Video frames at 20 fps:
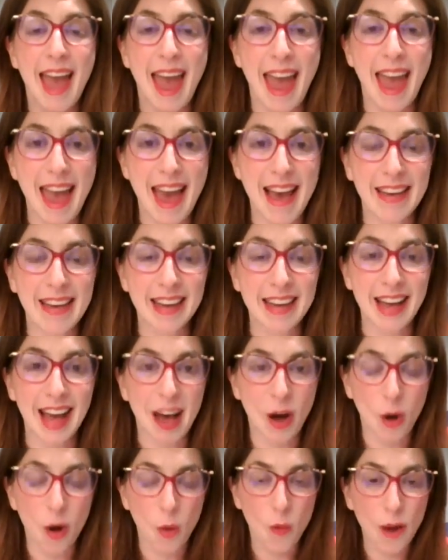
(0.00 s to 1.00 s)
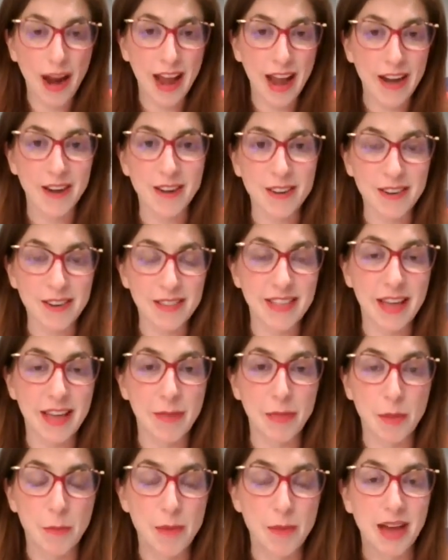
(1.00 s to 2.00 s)
And when I heard
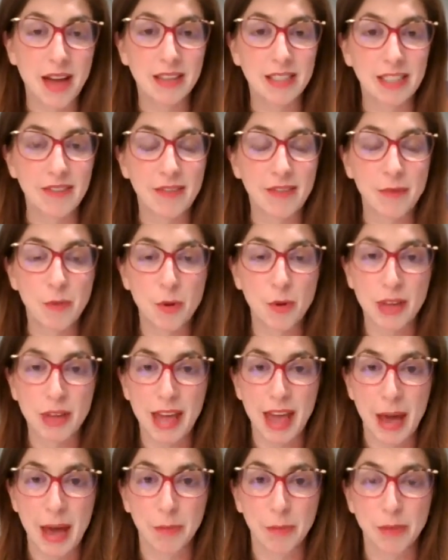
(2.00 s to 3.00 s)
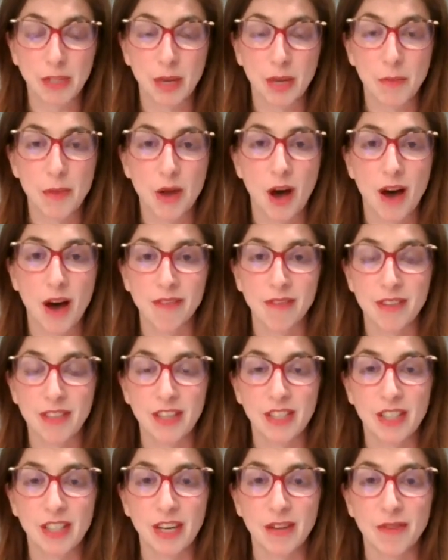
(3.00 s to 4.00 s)
that the Beyond TV Bootcamp was going to be offered
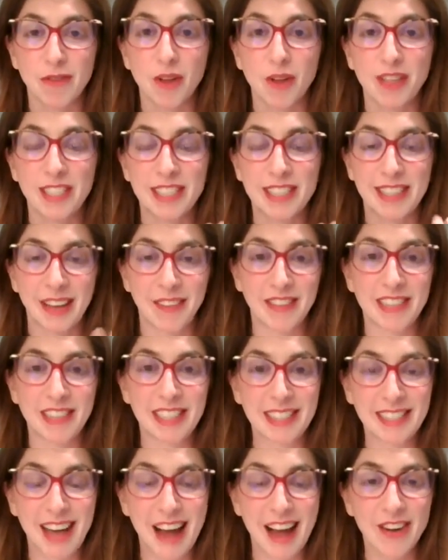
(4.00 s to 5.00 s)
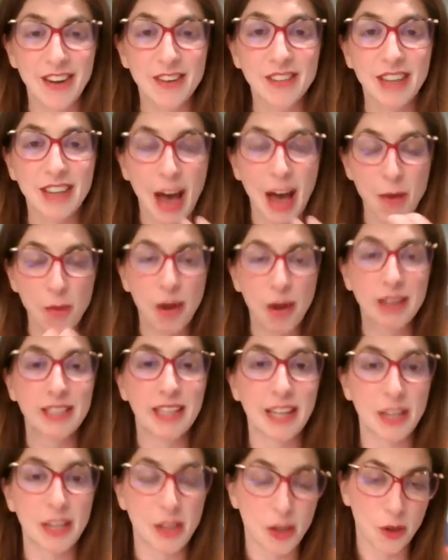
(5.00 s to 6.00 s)
this year for only $17, I wanted to
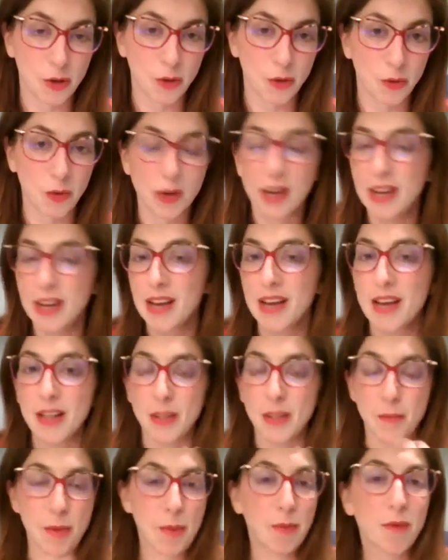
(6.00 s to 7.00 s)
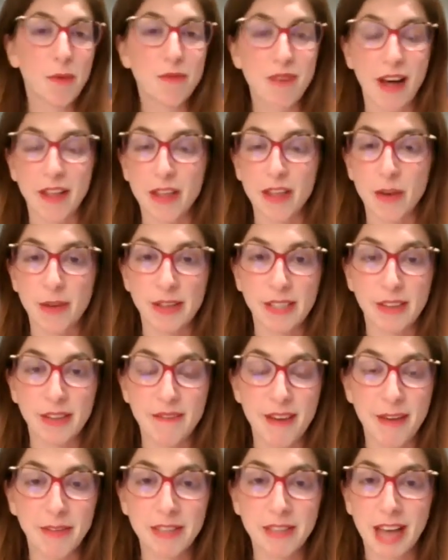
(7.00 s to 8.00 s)
let you, the people who follow the Erasing
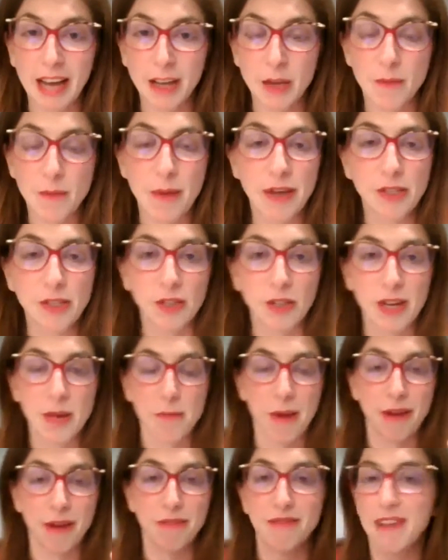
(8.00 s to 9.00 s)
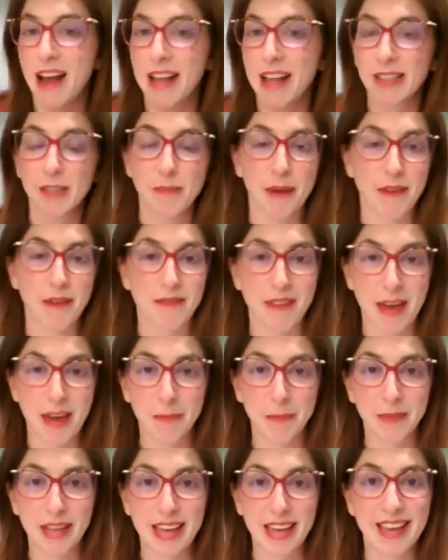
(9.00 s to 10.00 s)
Family documentary, my friends, my
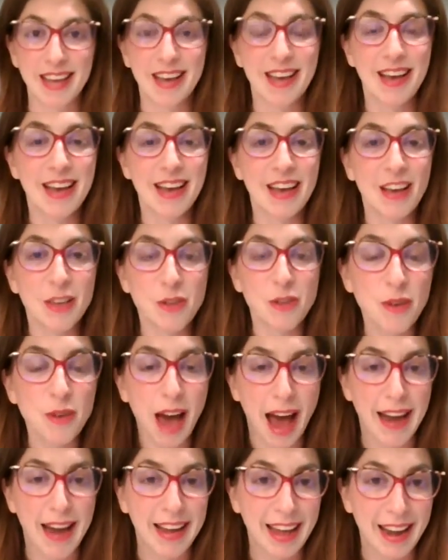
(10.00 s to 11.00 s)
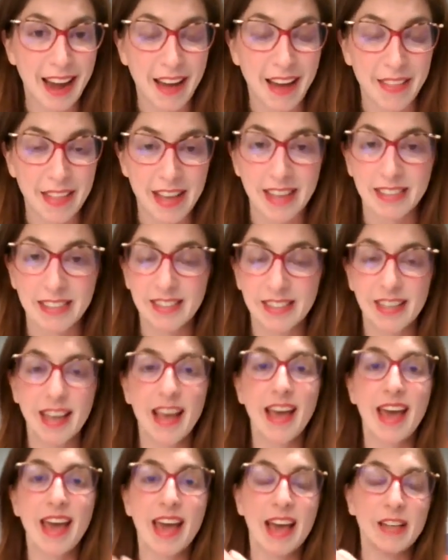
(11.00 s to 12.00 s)
family, you got to get on this.
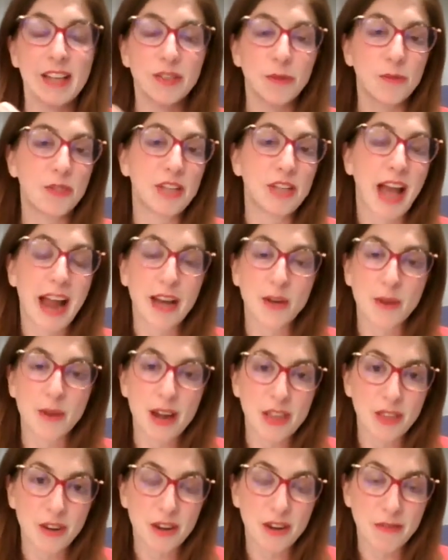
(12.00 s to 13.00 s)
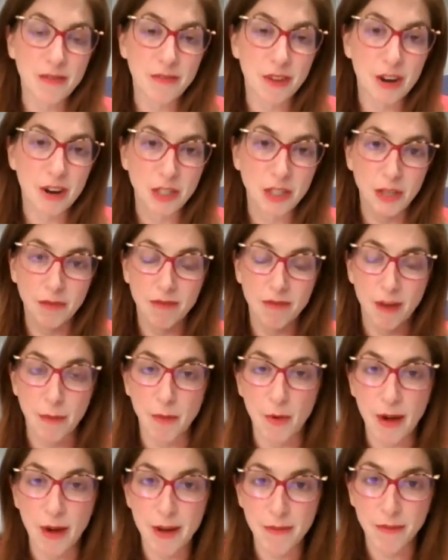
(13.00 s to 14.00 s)
It's from January 31st to
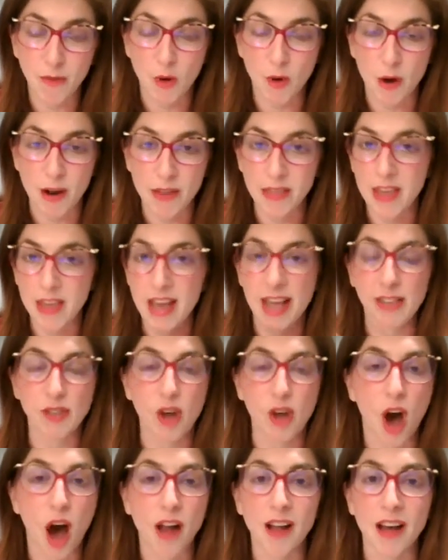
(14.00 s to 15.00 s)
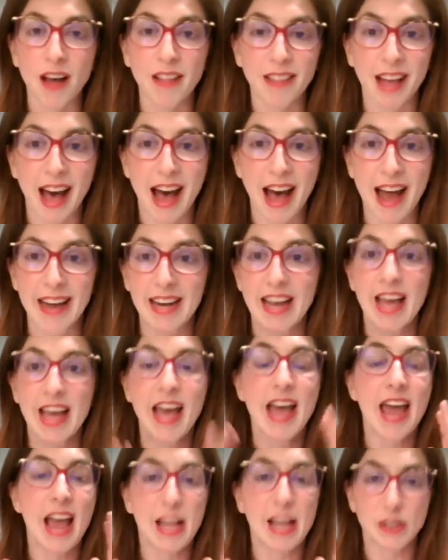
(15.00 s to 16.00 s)
February 4th. It's all online.
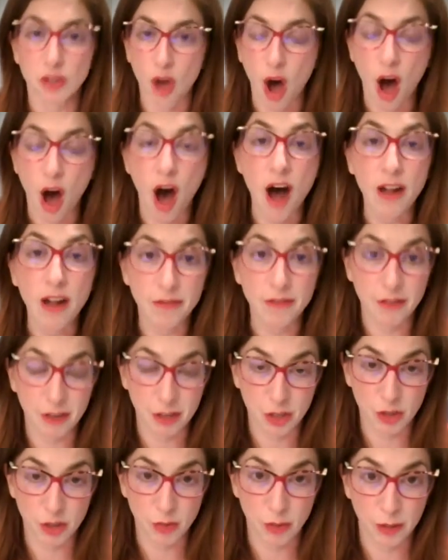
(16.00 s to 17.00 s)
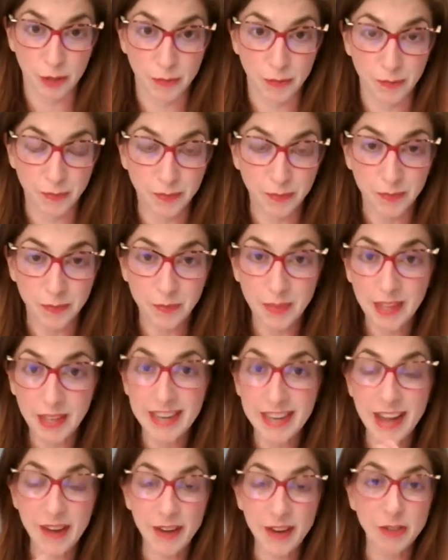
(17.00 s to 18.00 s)
It's all virtual.
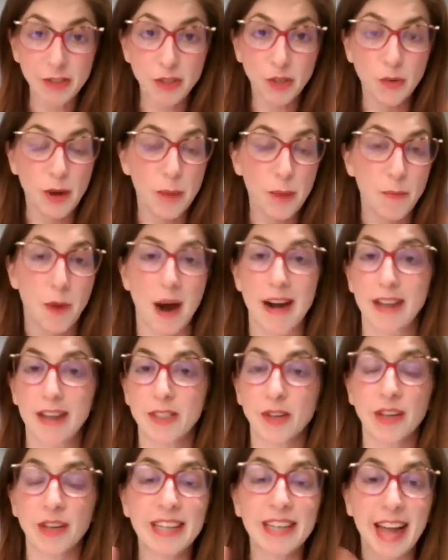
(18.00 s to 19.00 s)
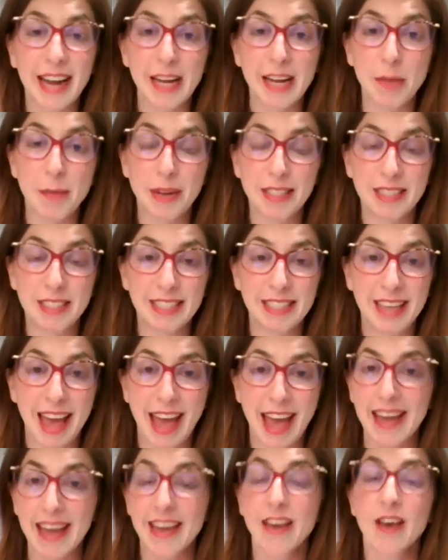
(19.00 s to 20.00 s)
Now, here's the great part. It's only 90 minutes a
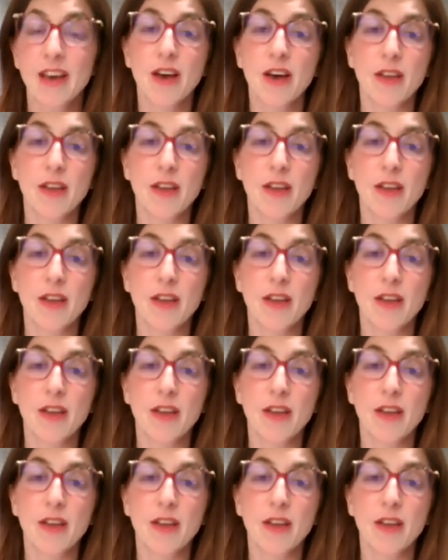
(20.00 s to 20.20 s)
day.